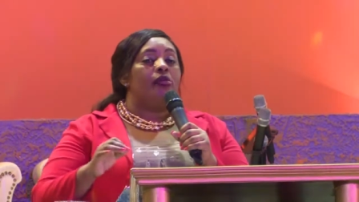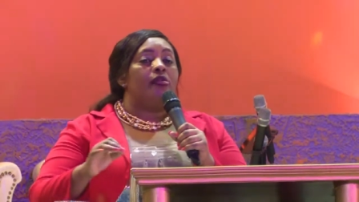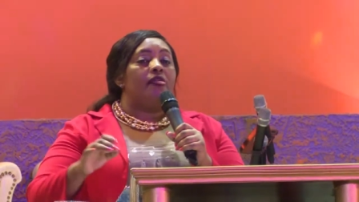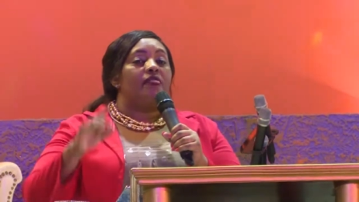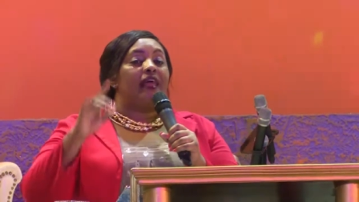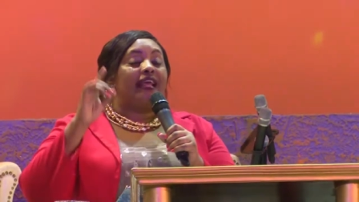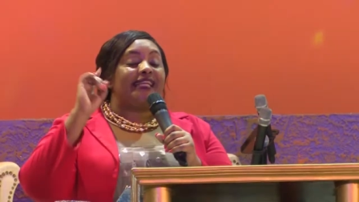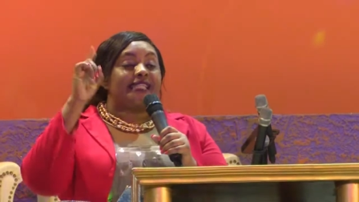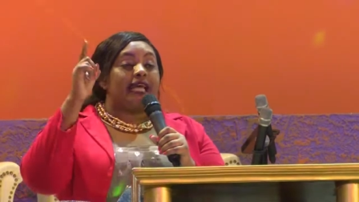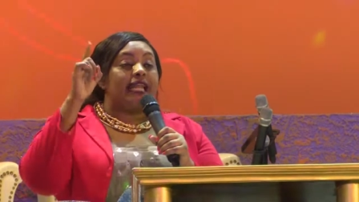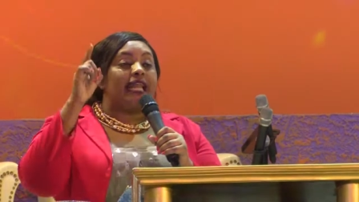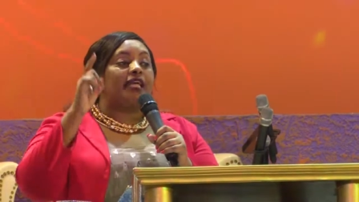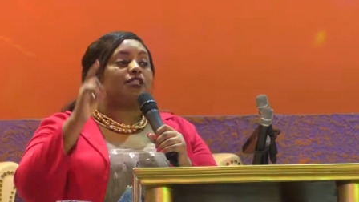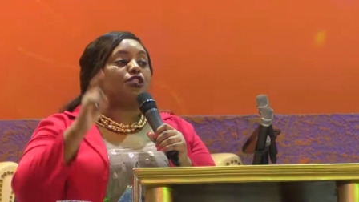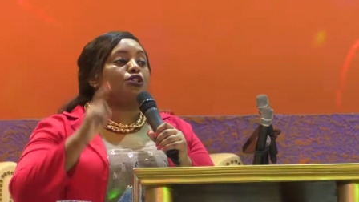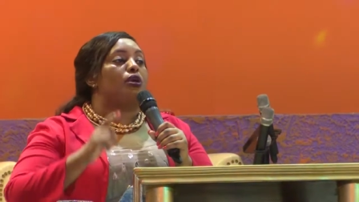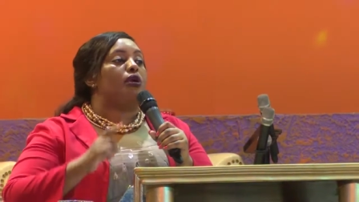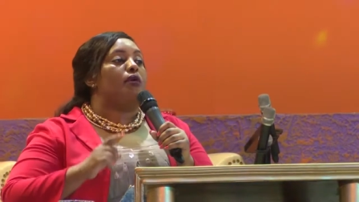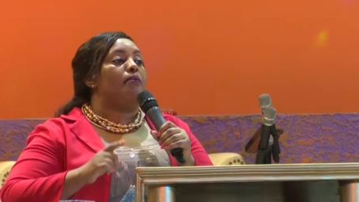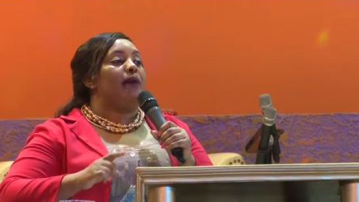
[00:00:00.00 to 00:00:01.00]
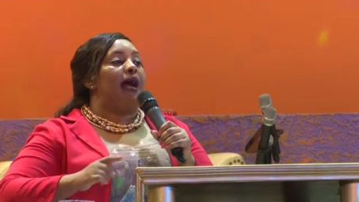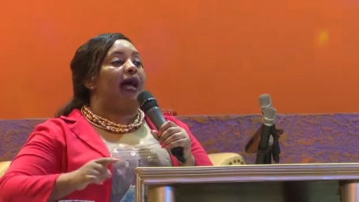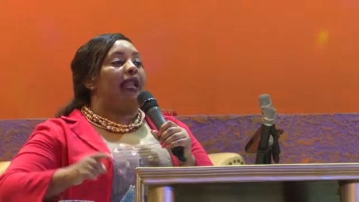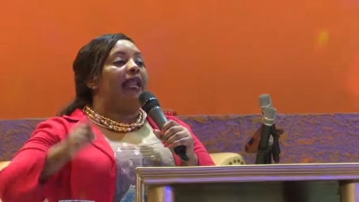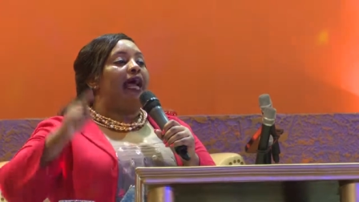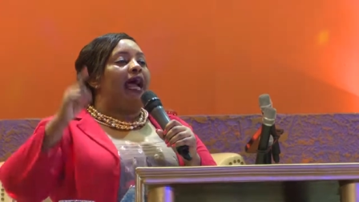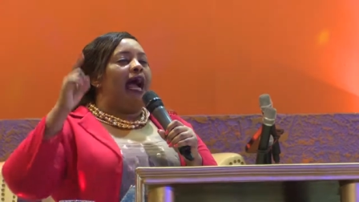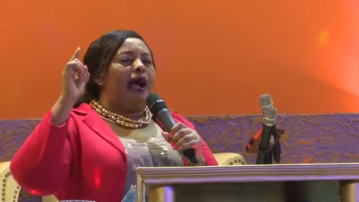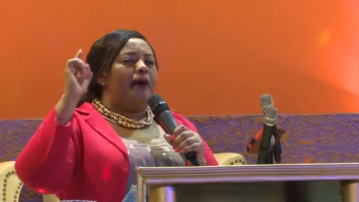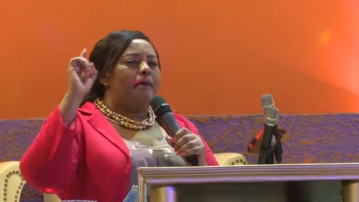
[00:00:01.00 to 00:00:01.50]
There is a natural man,
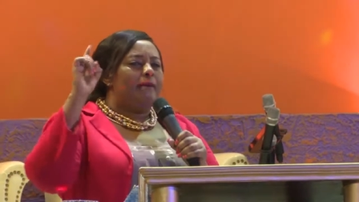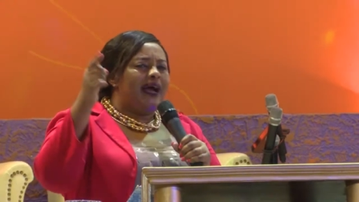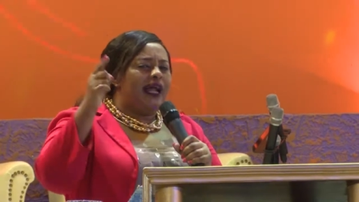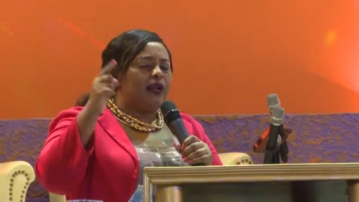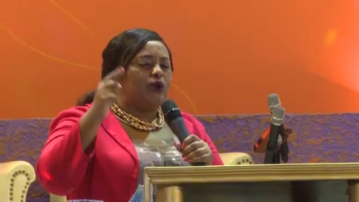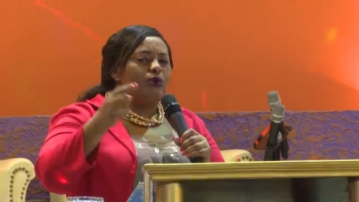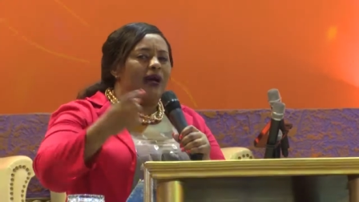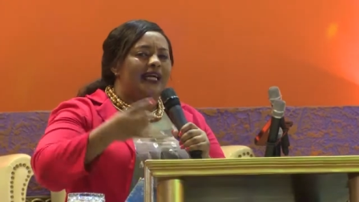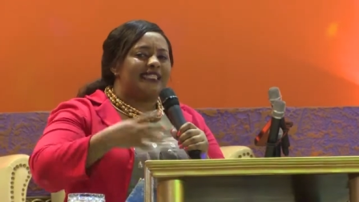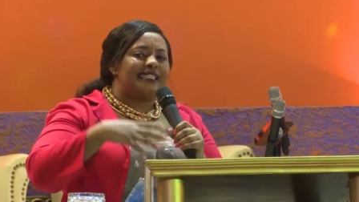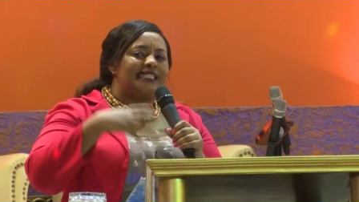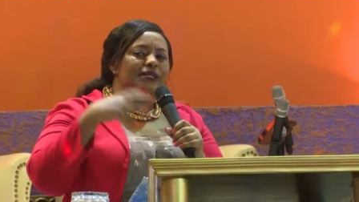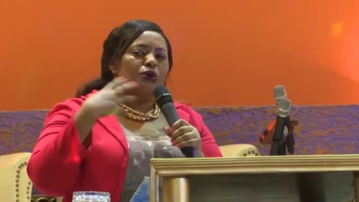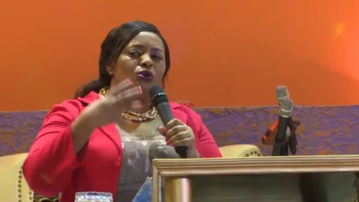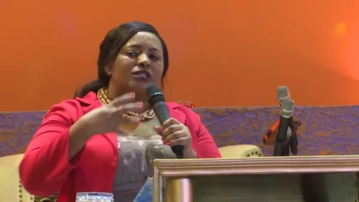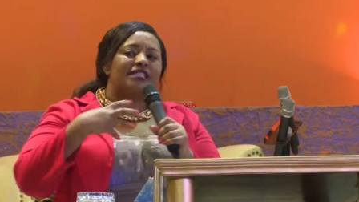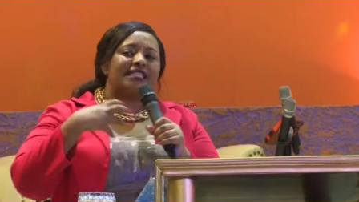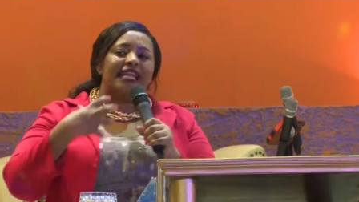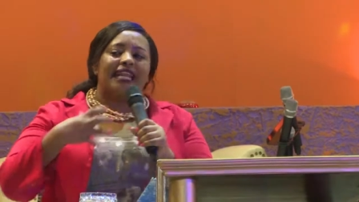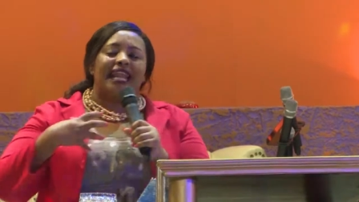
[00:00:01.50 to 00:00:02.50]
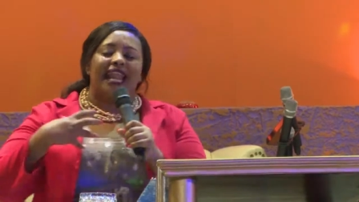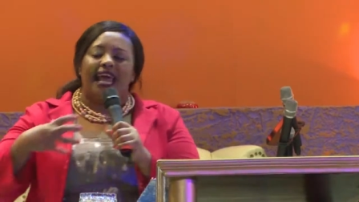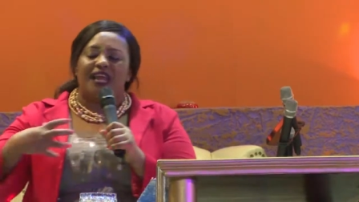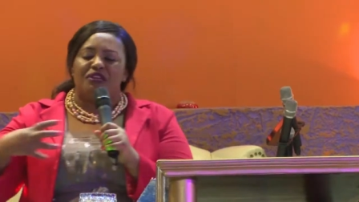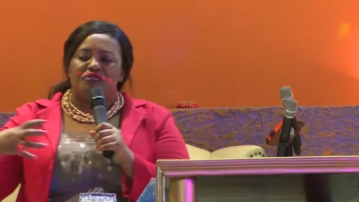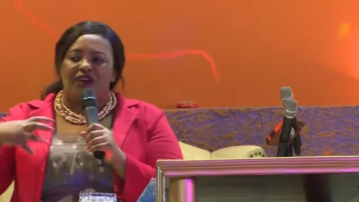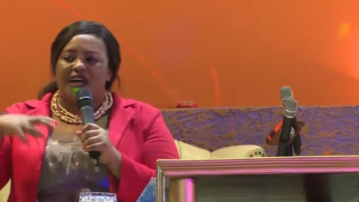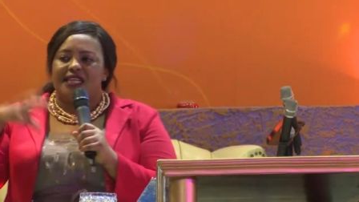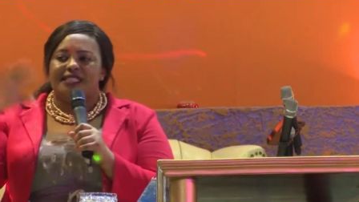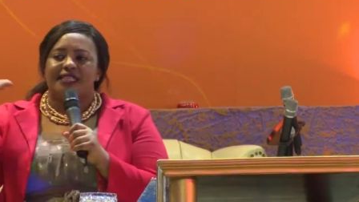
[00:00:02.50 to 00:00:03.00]
a man whose
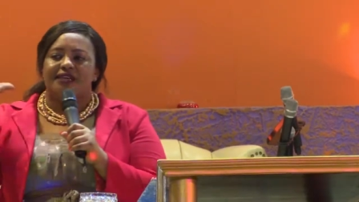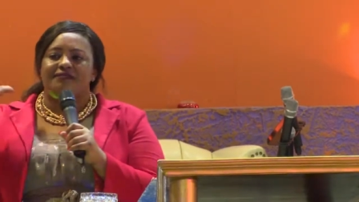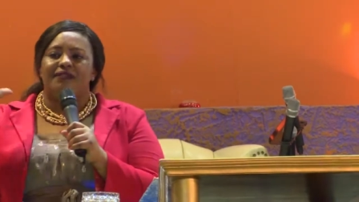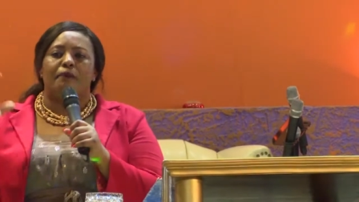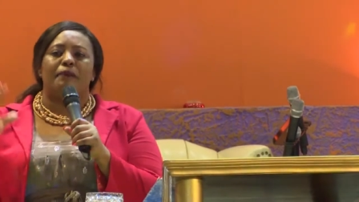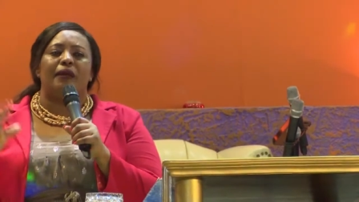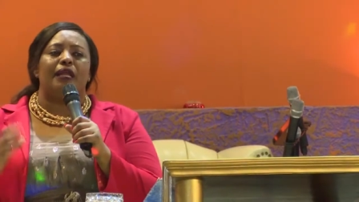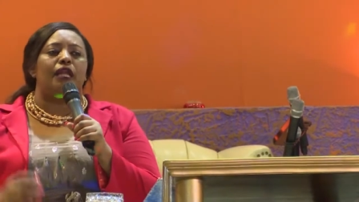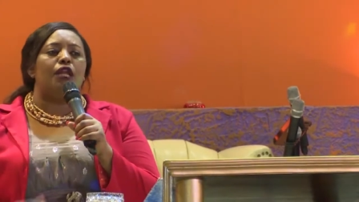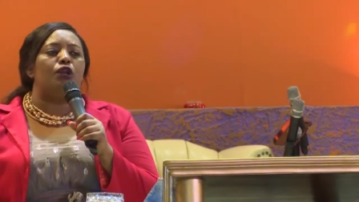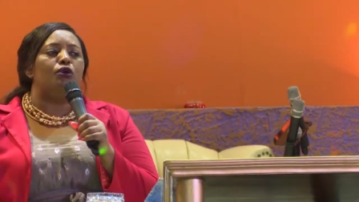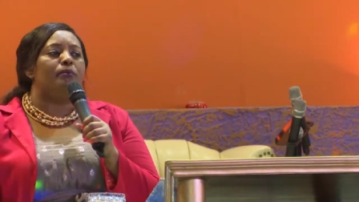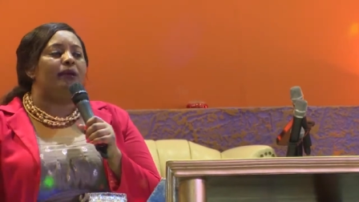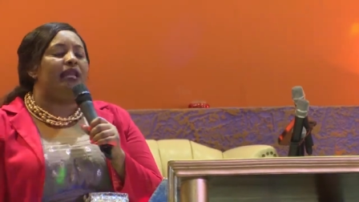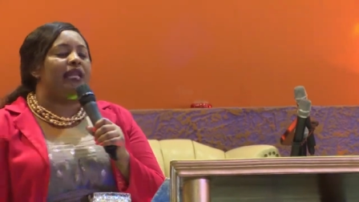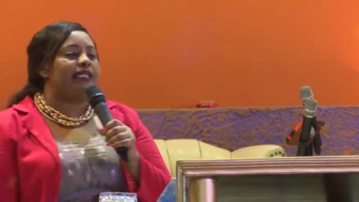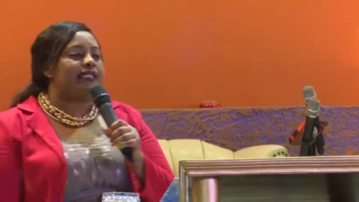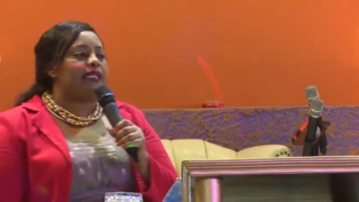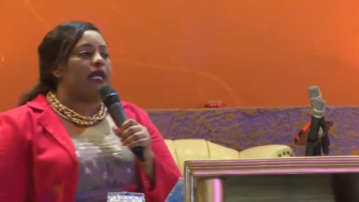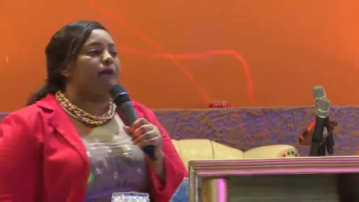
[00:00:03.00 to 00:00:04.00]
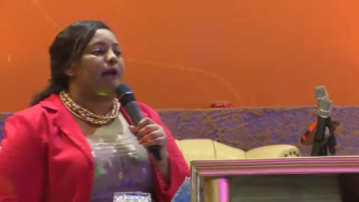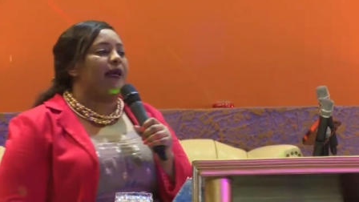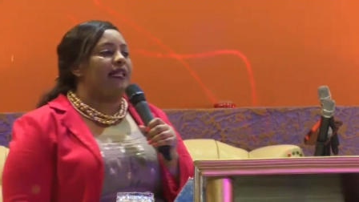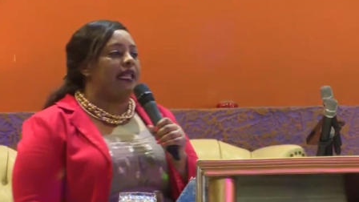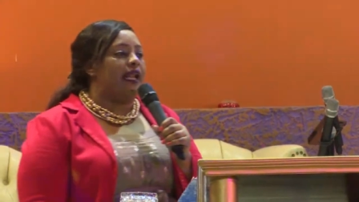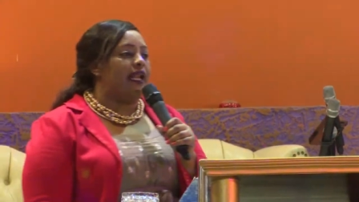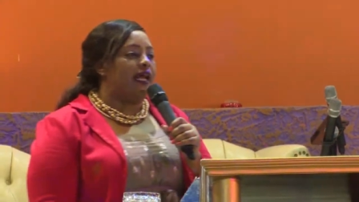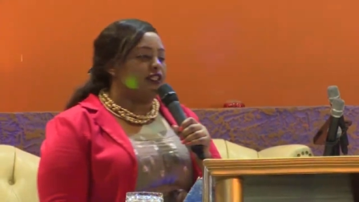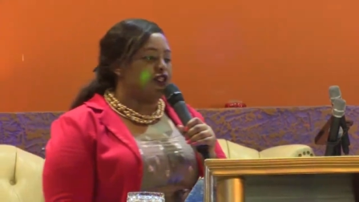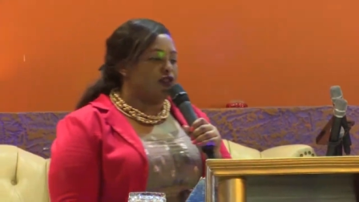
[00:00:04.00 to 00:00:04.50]
life has never been illuminated by the light